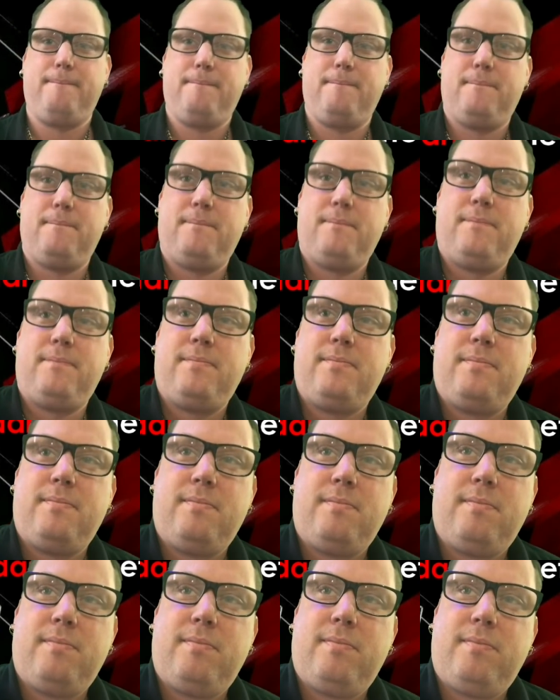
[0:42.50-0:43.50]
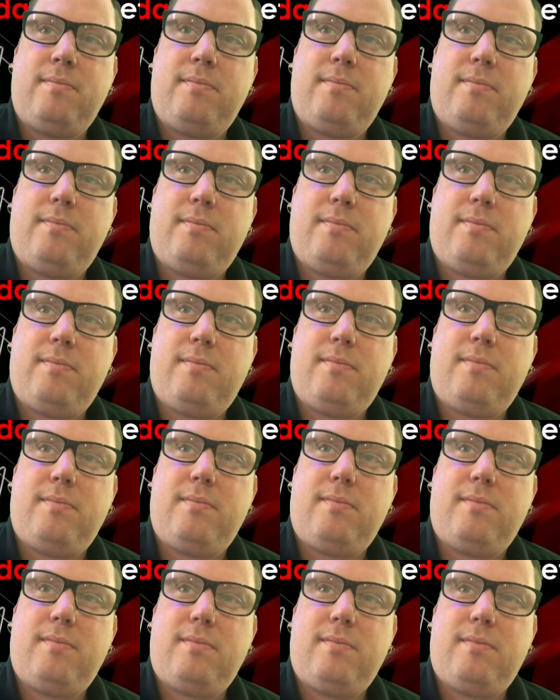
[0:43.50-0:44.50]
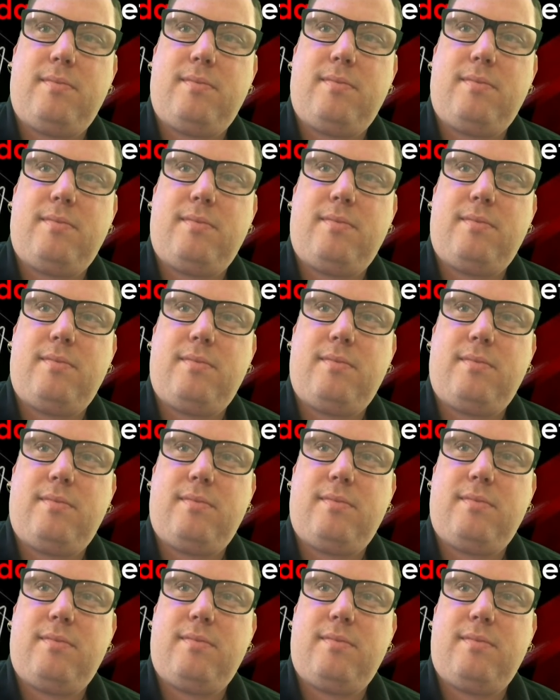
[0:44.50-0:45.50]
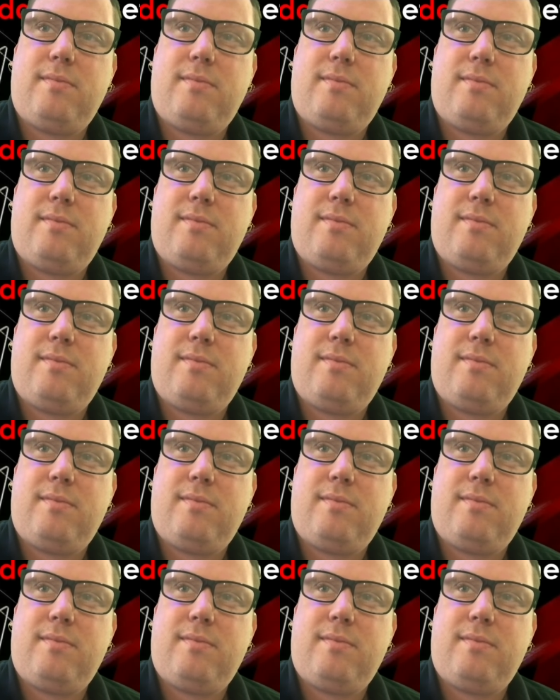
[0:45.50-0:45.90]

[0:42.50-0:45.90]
(not speaking)